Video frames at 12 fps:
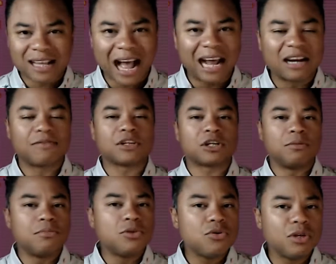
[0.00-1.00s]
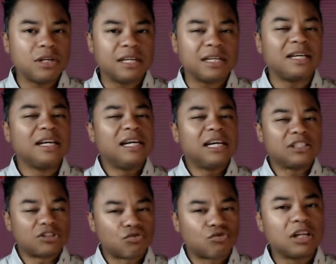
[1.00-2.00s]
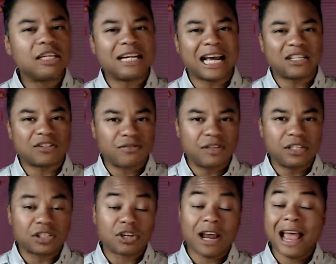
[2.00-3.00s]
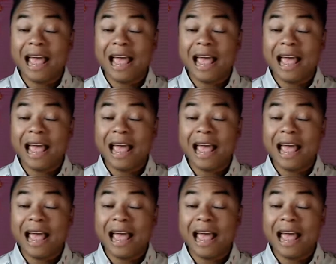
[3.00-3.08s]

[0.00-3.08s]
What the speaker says: kind of a community, it's a really nice feature.